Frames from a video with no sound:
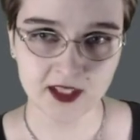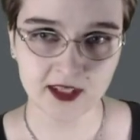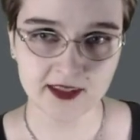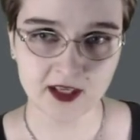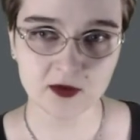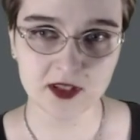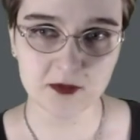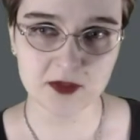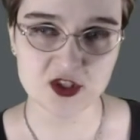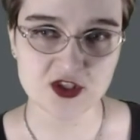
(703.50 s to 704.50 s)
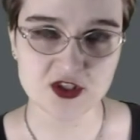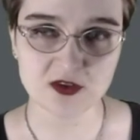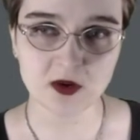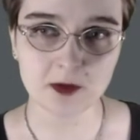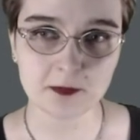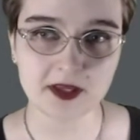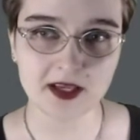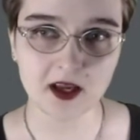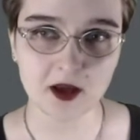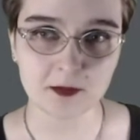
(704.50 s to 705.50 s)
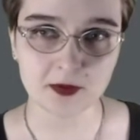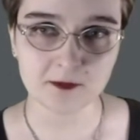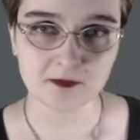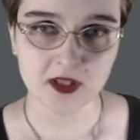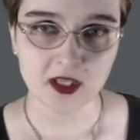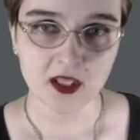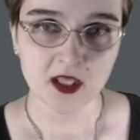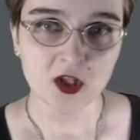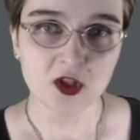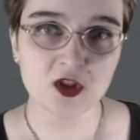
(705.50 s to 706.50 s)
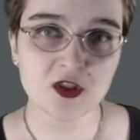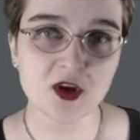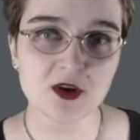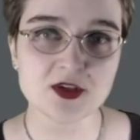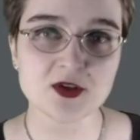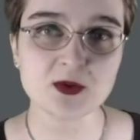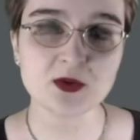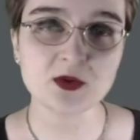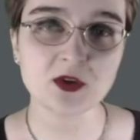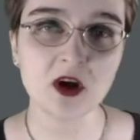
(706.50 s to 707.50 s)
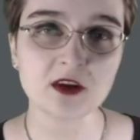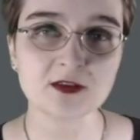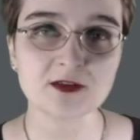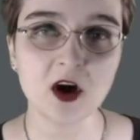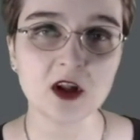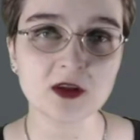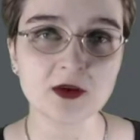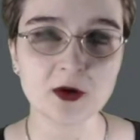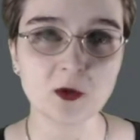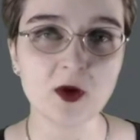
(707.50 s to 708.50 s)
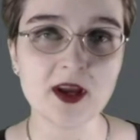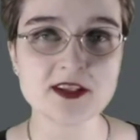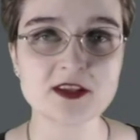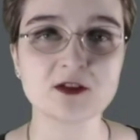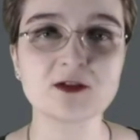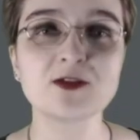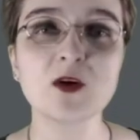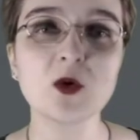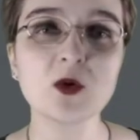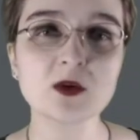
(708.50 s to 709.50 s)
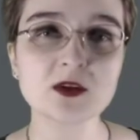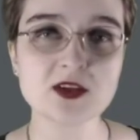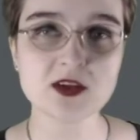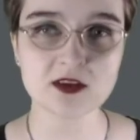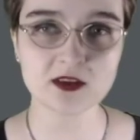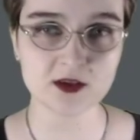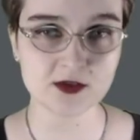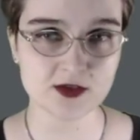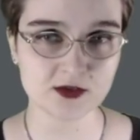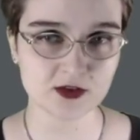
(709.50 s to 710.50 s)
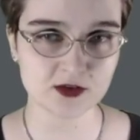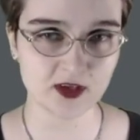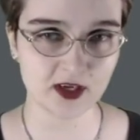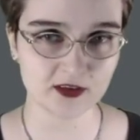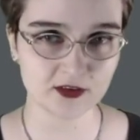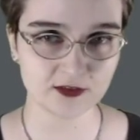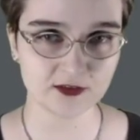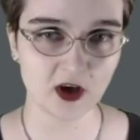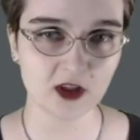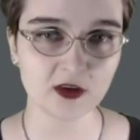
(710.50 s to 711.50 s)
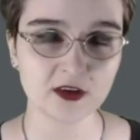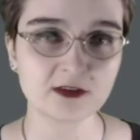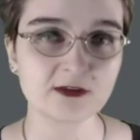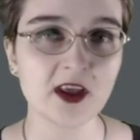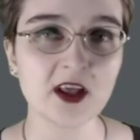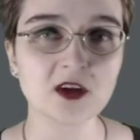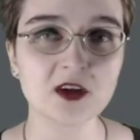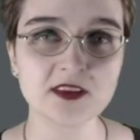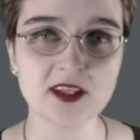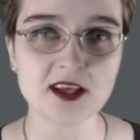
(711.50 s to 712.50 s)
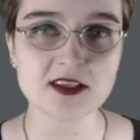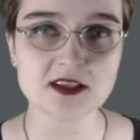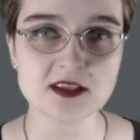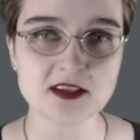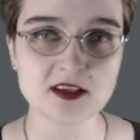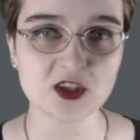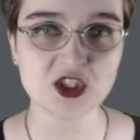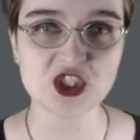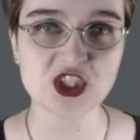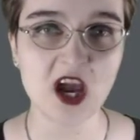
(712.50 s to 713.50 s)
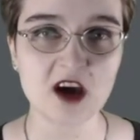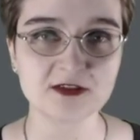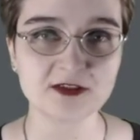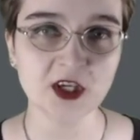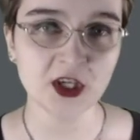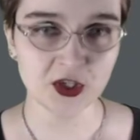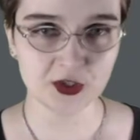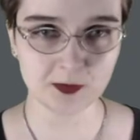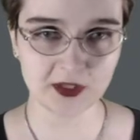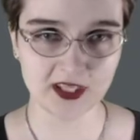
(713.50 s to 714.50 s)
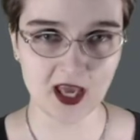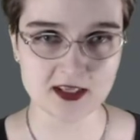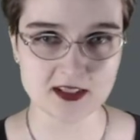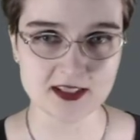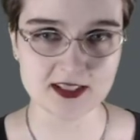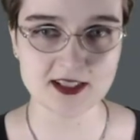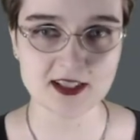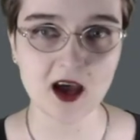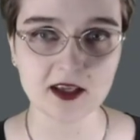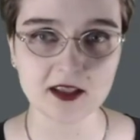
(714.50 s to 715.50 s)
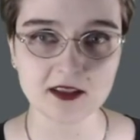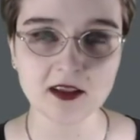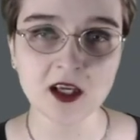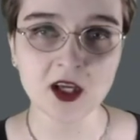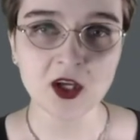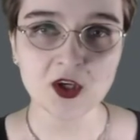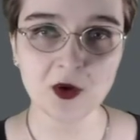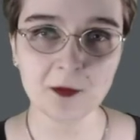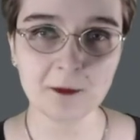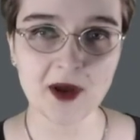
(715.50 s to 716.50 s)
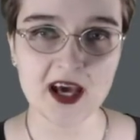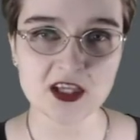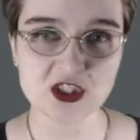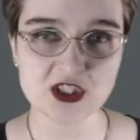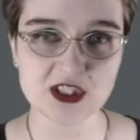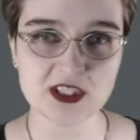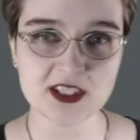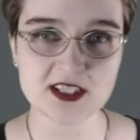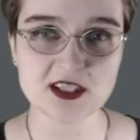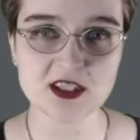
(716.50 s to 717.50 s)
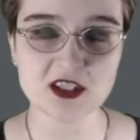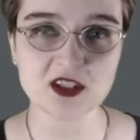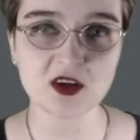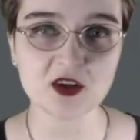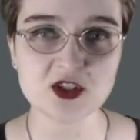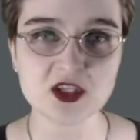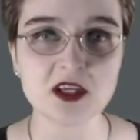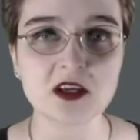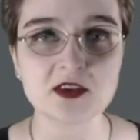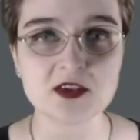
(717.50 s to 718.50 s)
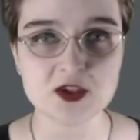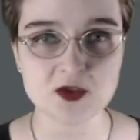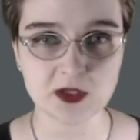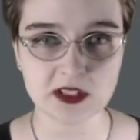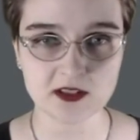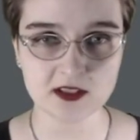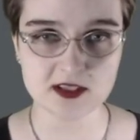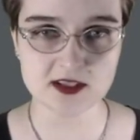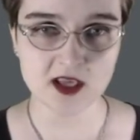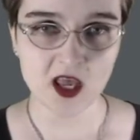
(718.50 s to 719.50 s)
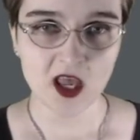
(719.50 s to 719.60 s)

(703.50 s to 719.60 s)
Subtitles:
And now let me just scroll a bit up. Those who do not follow her ways are fools. Those who try to follow and fail her tests are chaff to be cast aside. Compassion is indulging others' weakness.